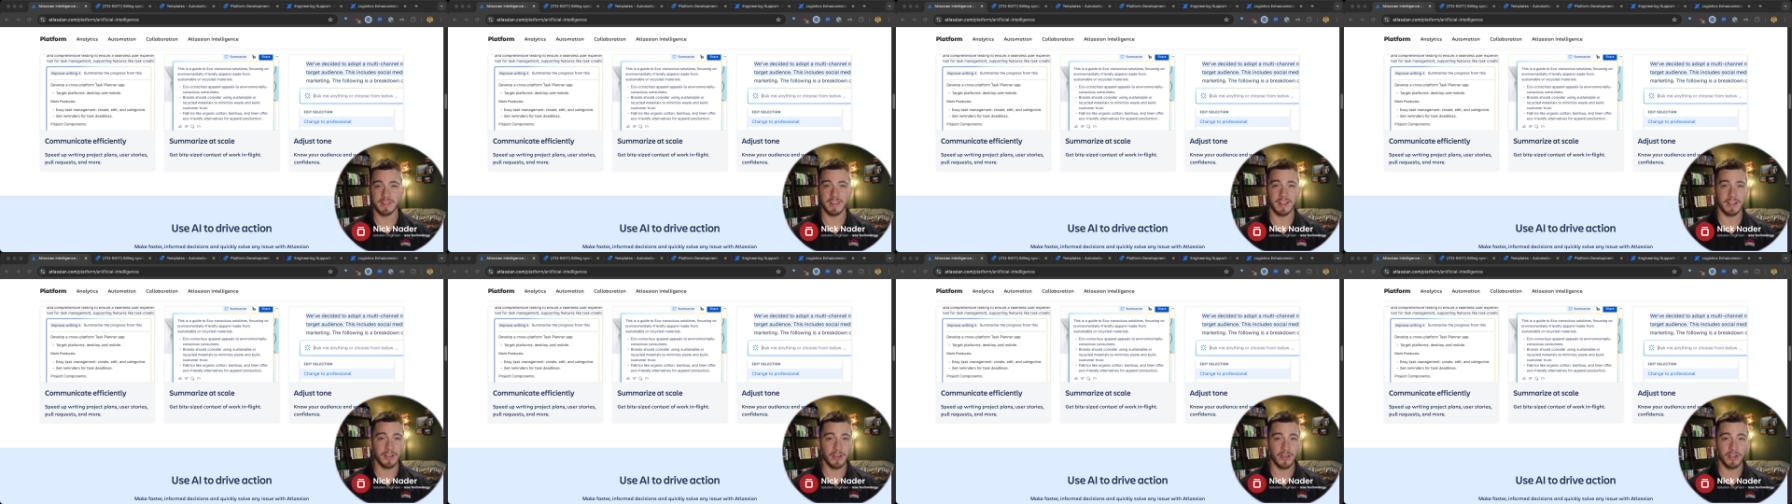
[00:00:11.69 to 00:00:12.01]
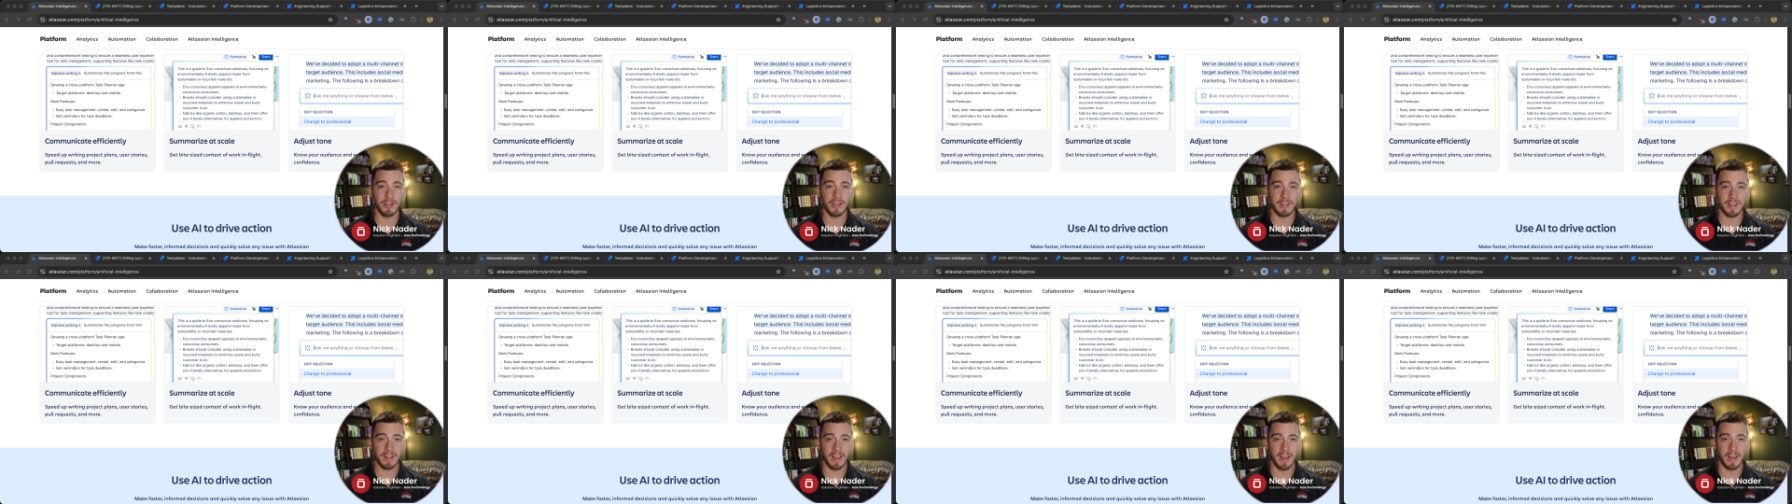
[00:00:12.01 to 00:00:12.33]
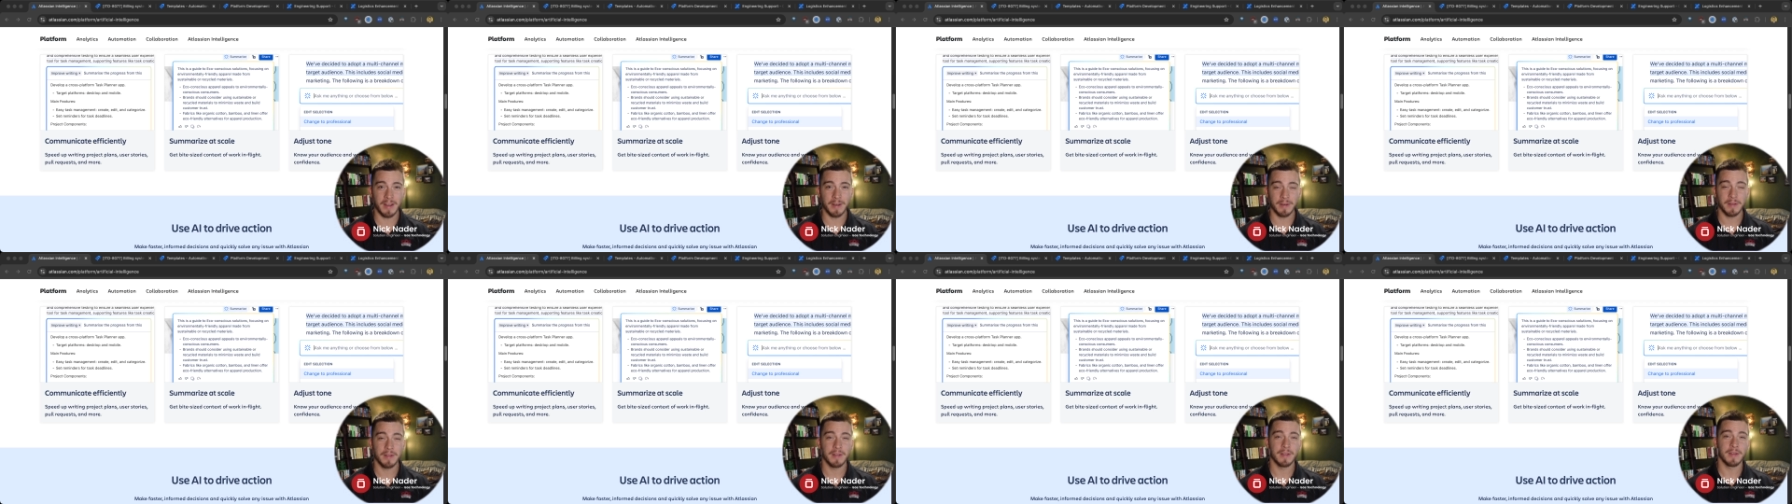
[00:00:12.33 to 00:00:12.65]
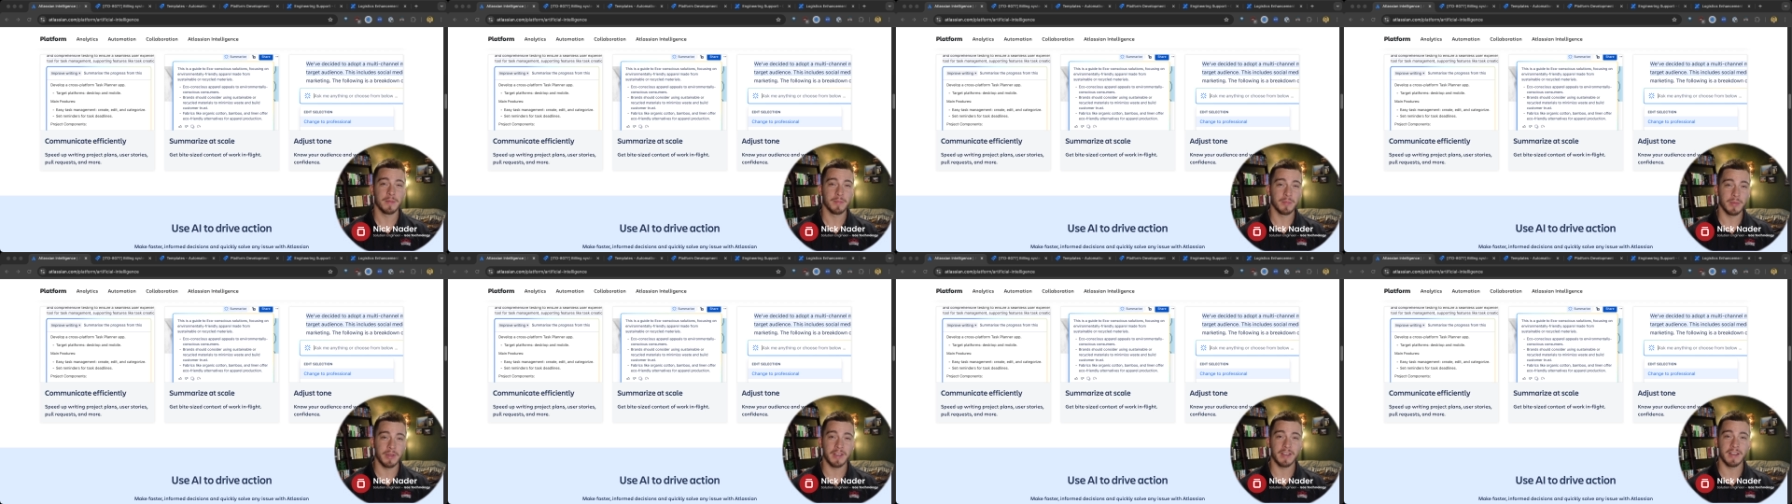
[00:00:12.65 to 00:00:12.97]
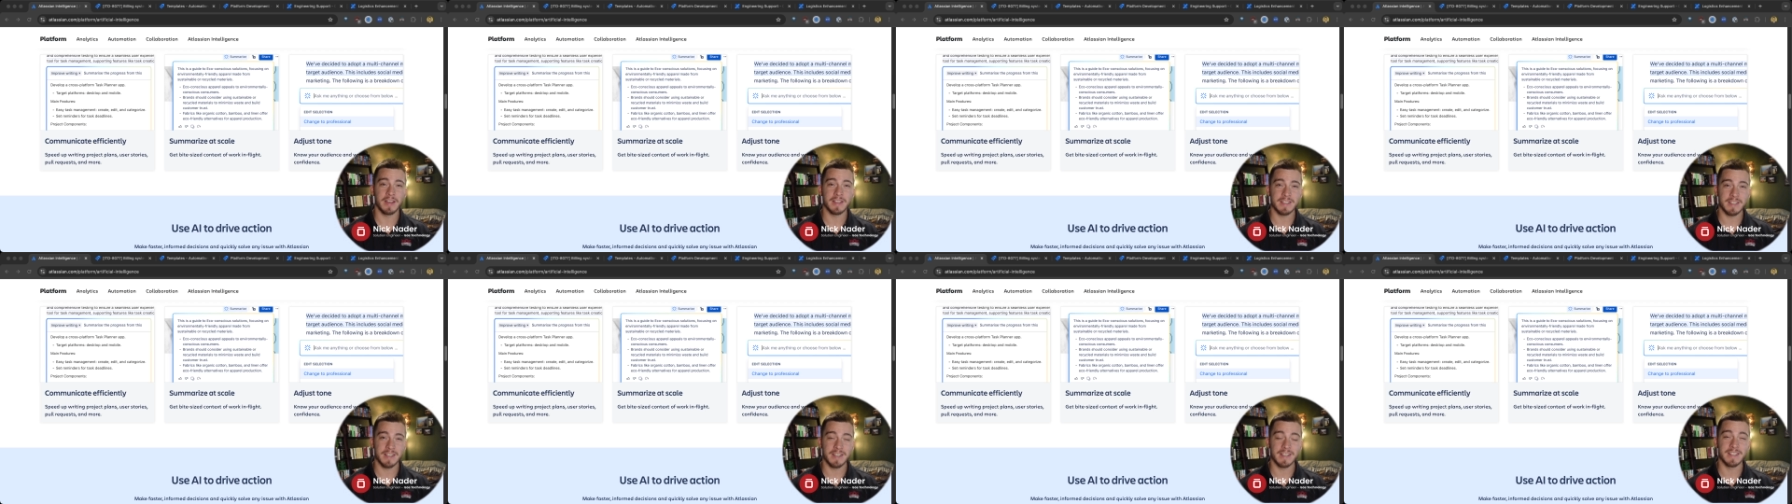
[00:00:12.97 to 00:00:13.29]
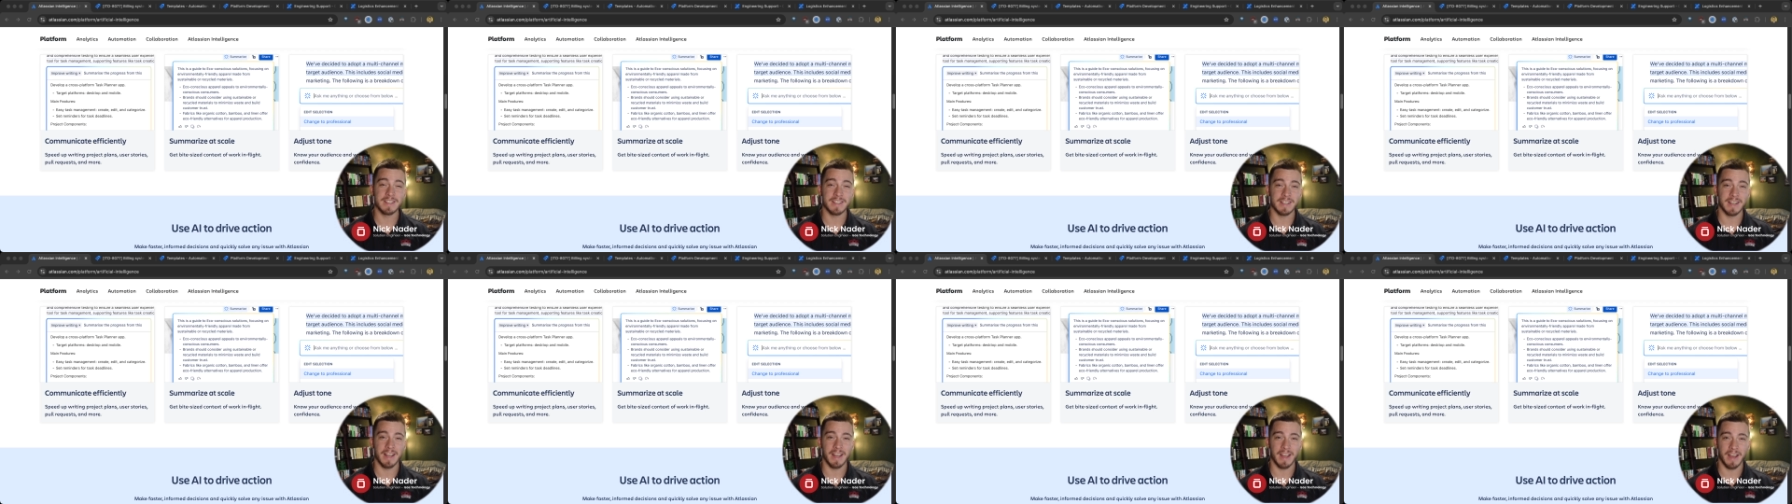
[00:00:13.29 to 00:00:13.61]
they called it that because it
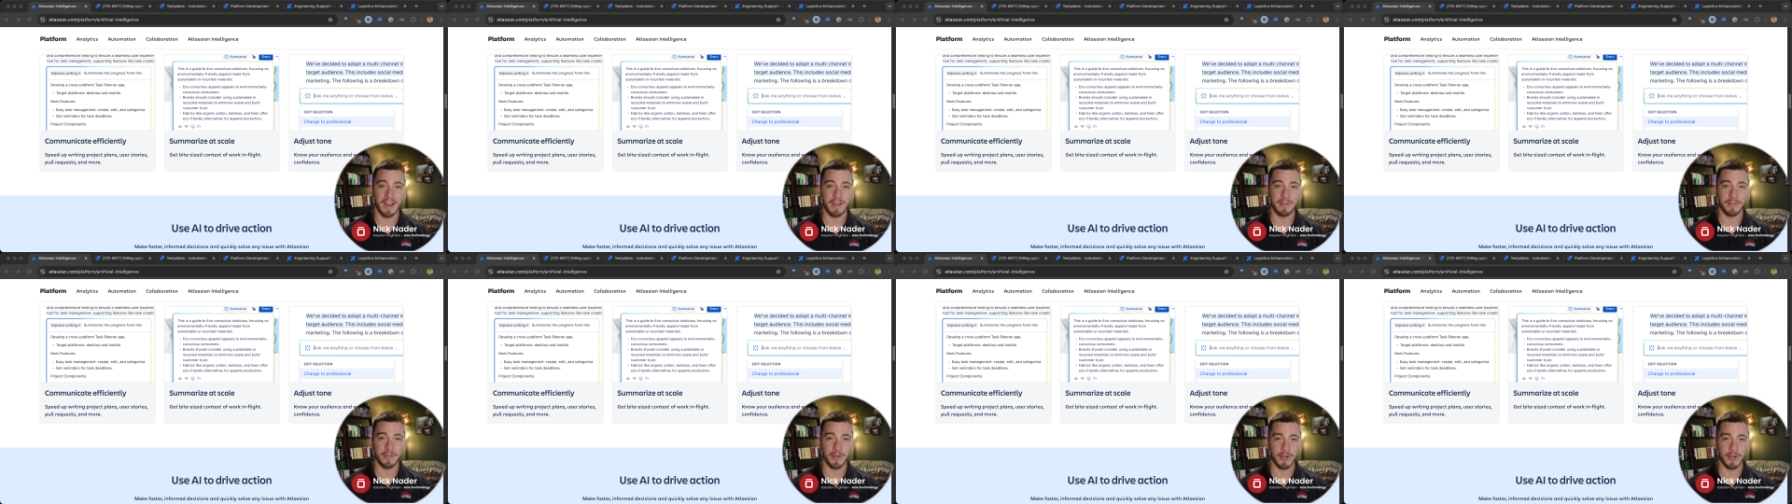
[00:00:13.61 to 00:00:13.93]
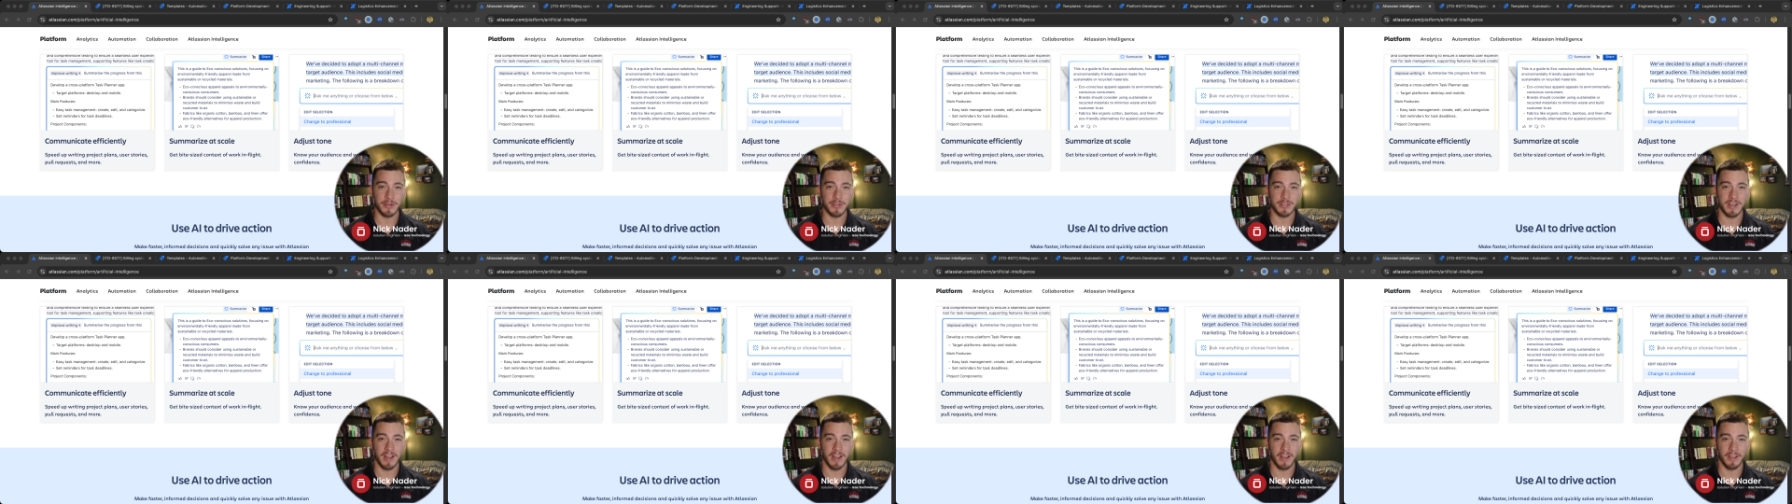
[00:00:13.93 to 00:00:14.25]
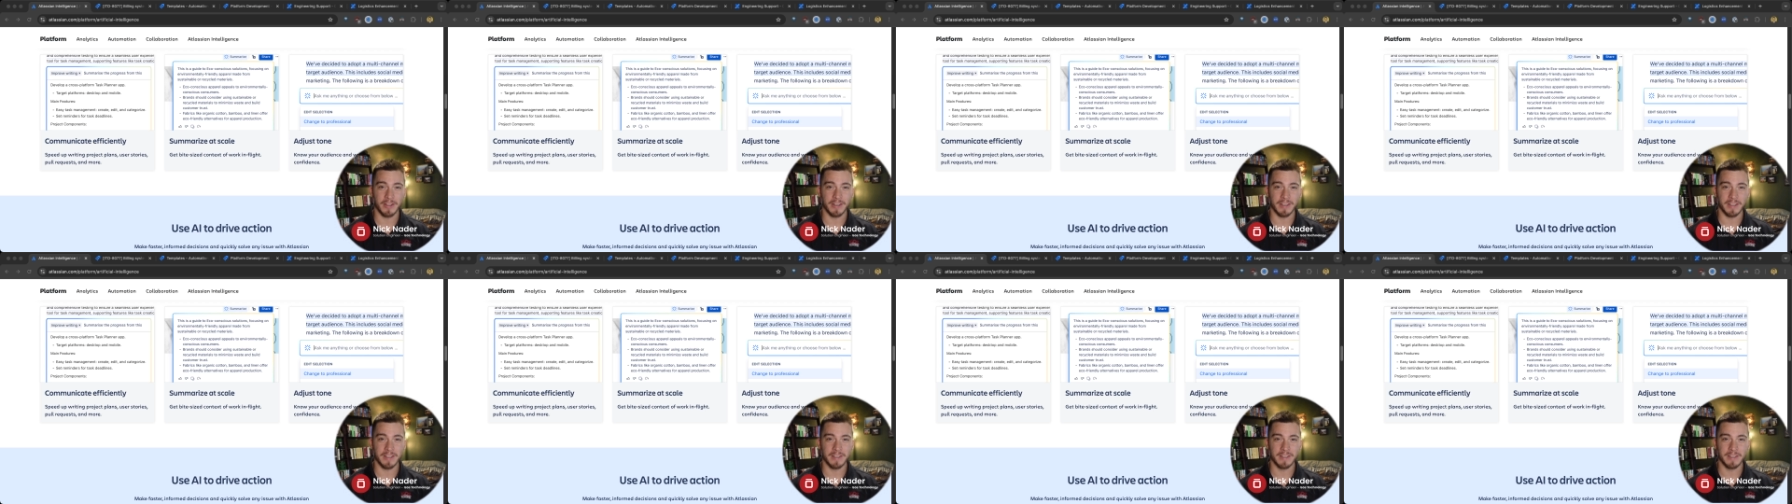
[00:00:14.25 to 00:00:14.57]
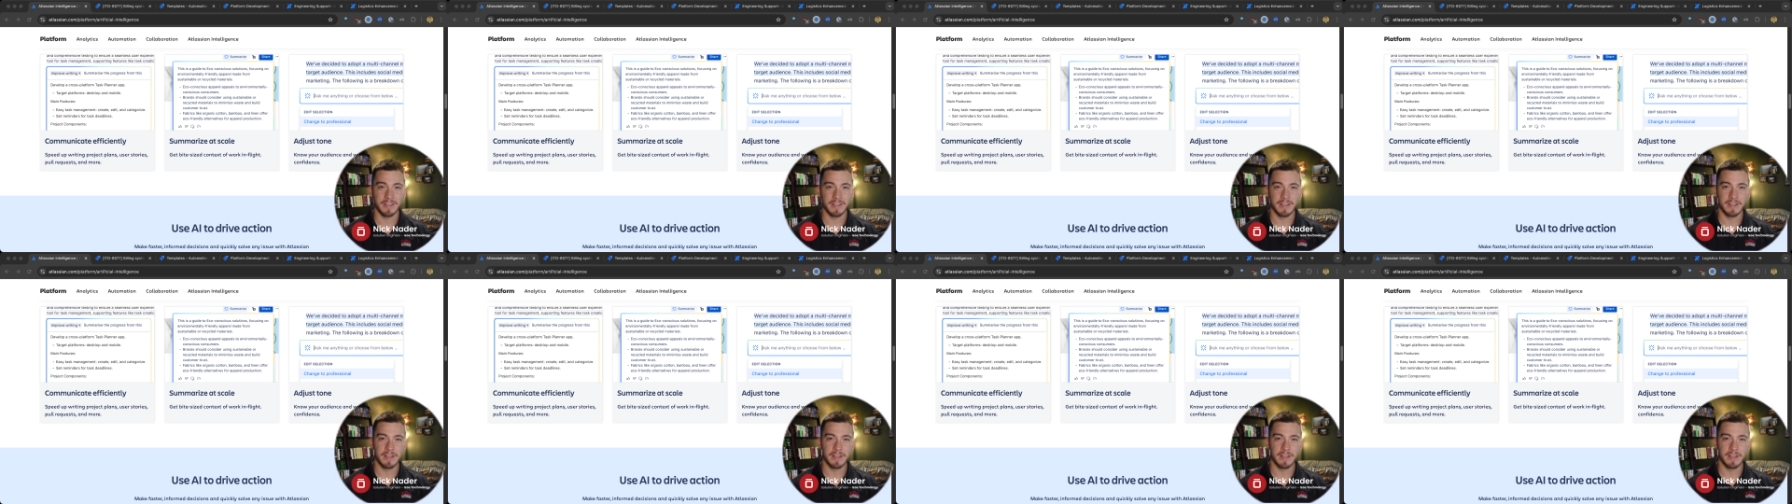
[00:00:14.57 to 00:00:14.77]
is an AI functionality.